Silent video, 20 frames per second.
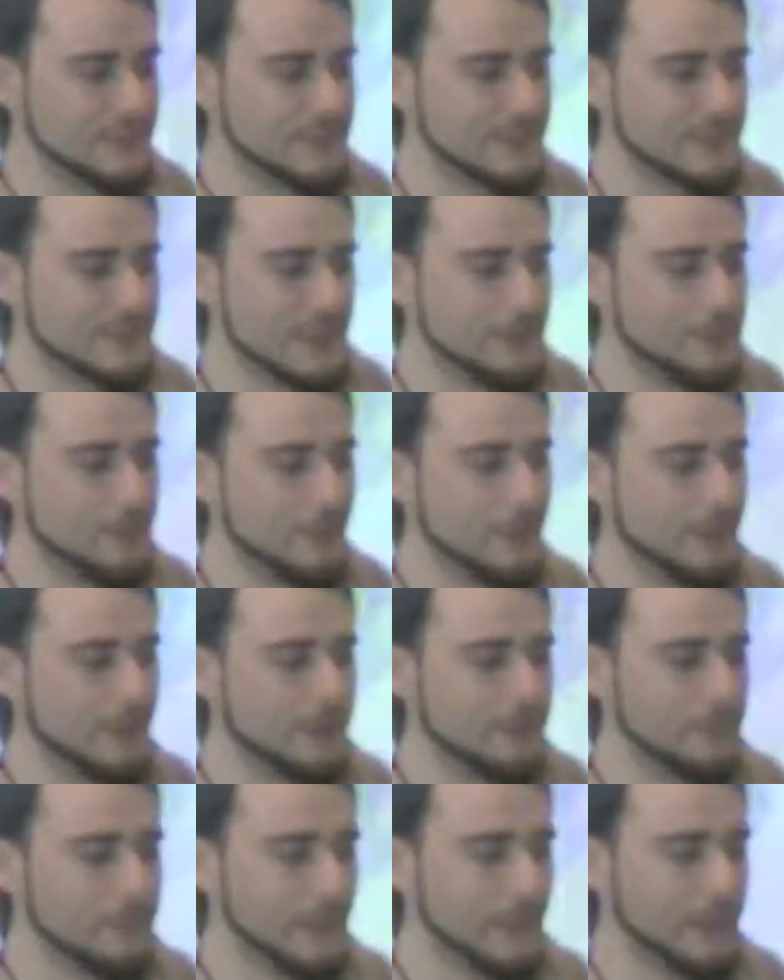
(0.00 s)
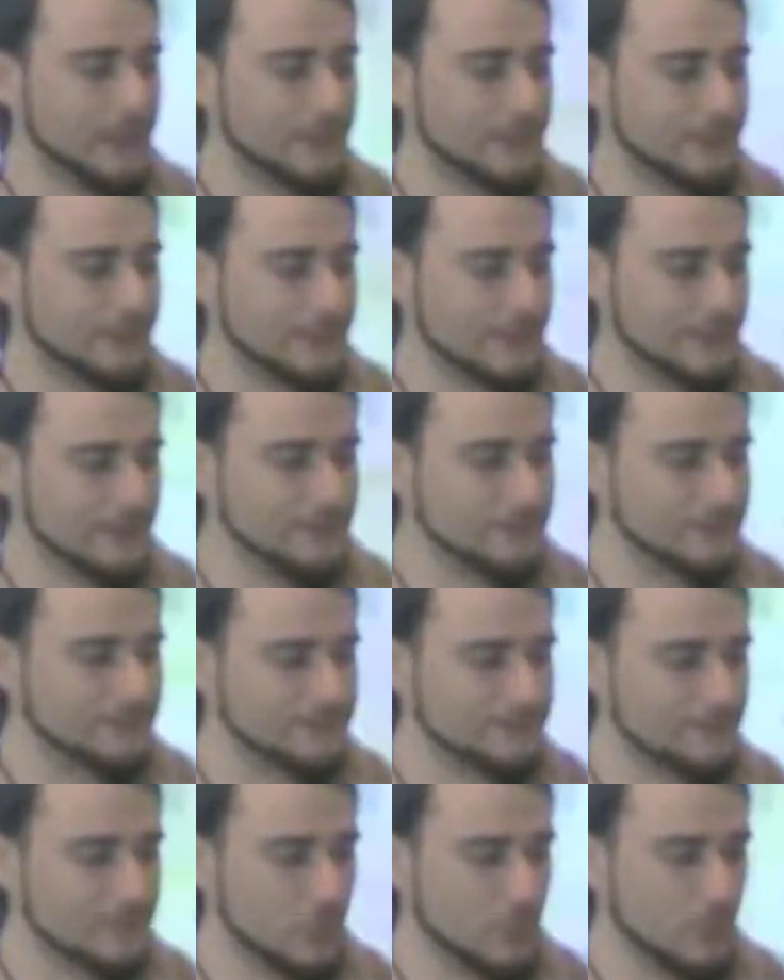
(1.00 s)
simple and, and um,
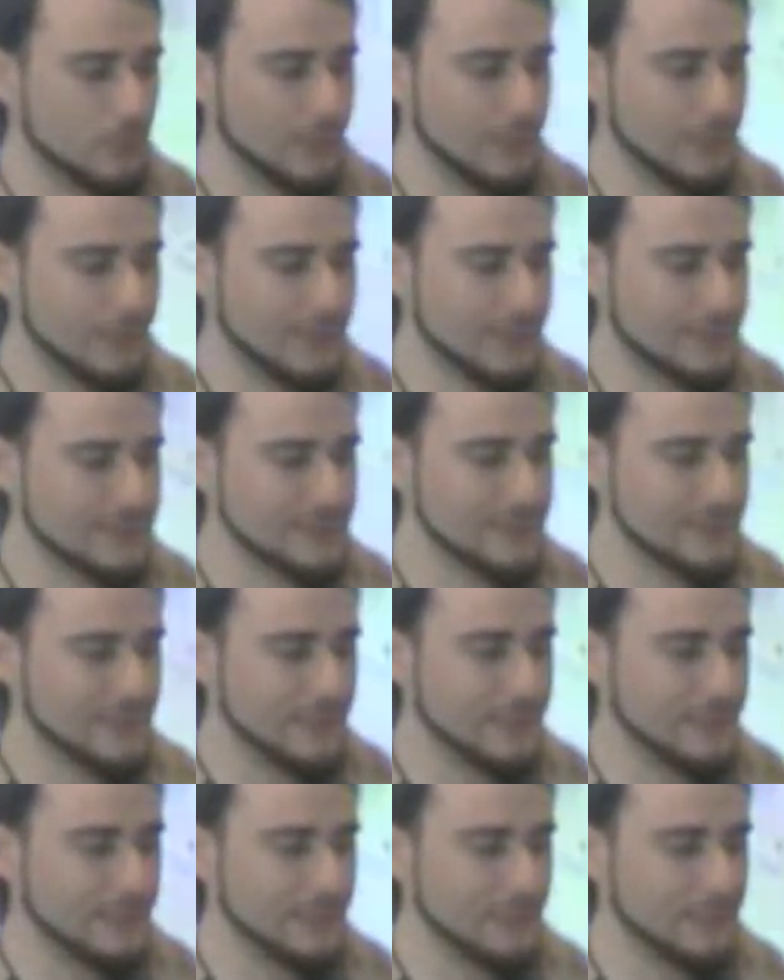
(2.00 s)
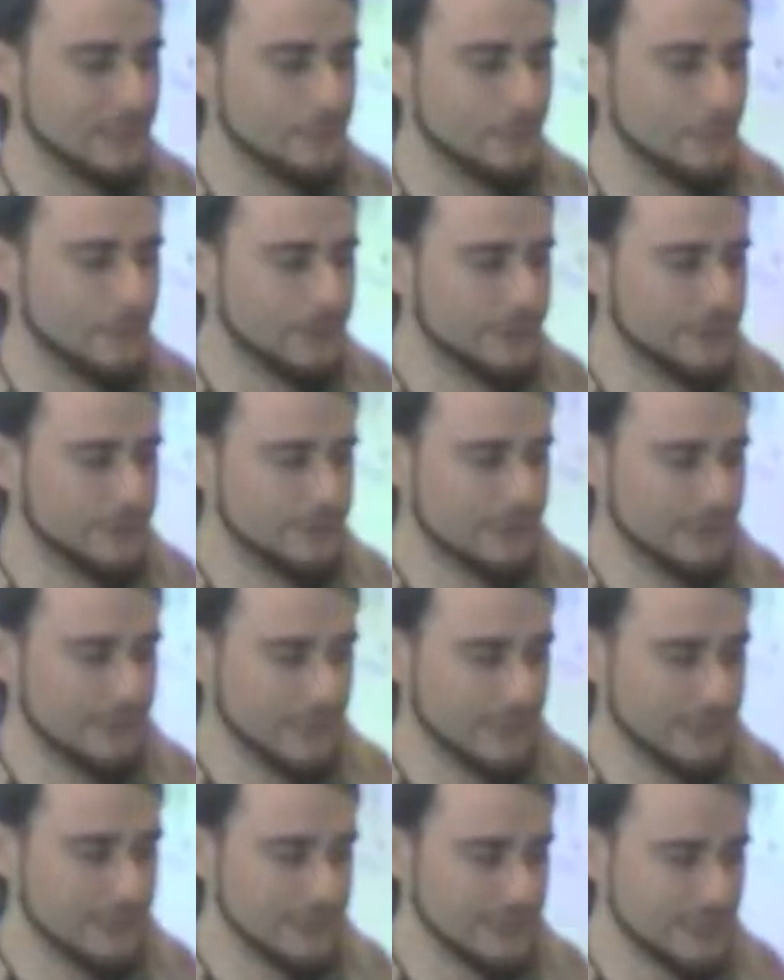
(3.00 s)
you might not see the point of the
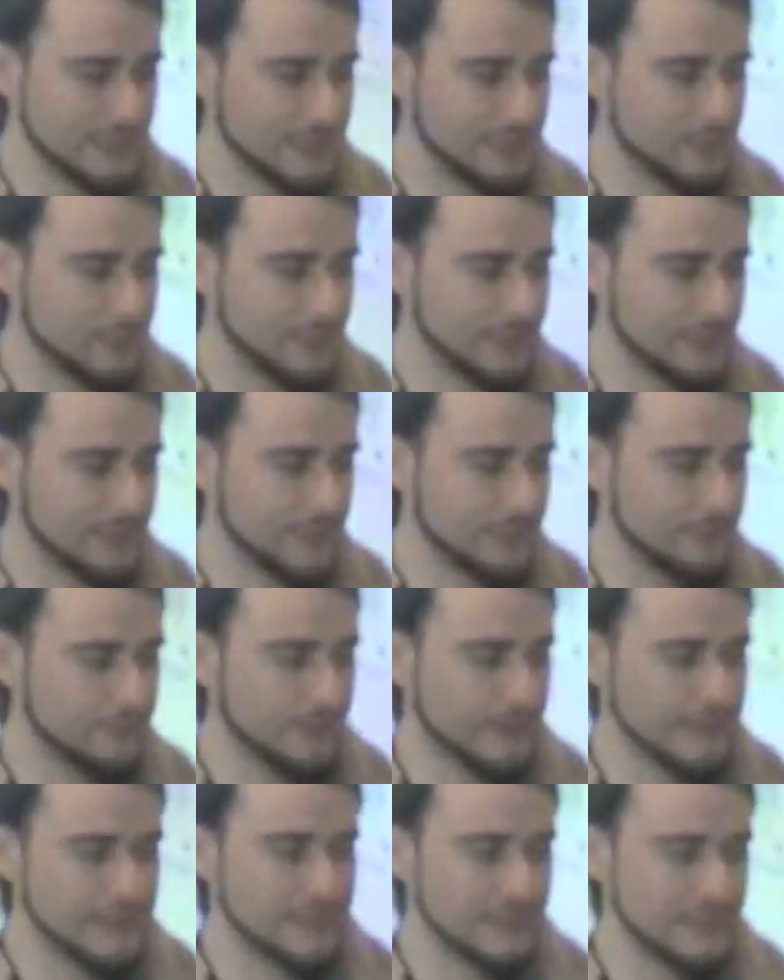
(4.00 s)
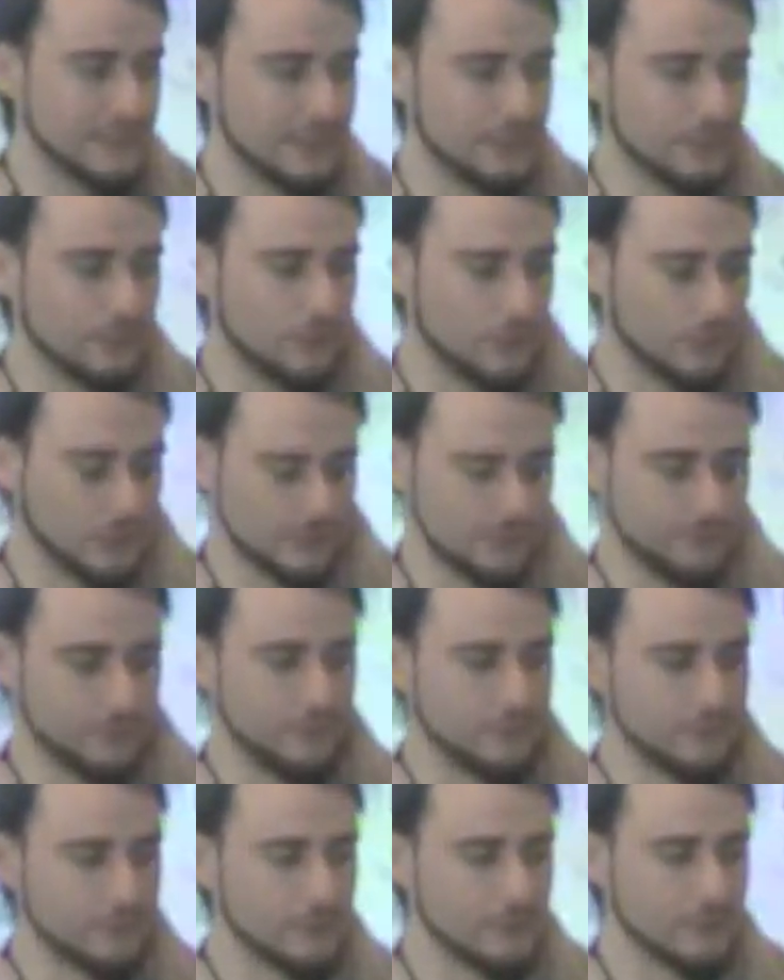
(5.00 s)
clustering, but if I select all the
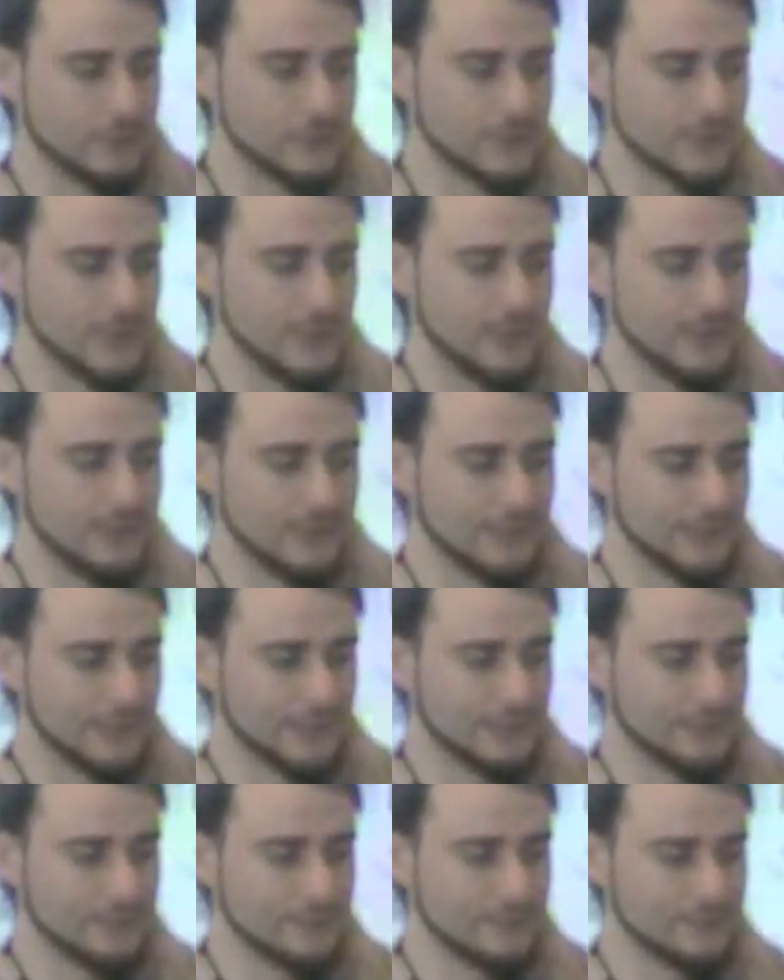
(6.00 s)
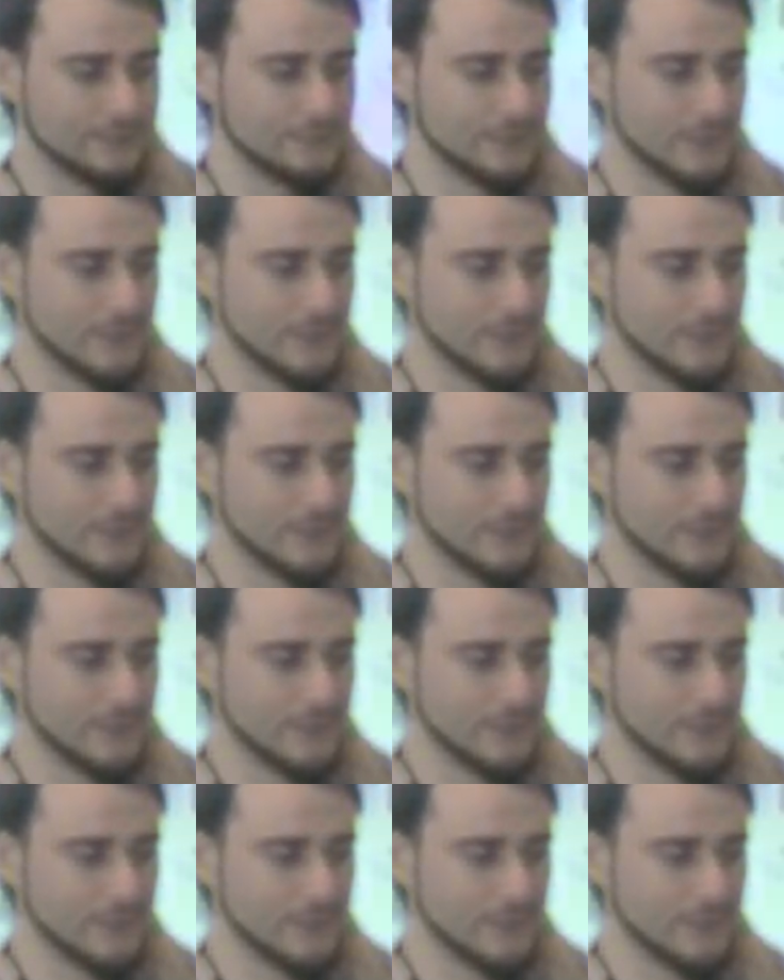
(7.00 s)
photos, then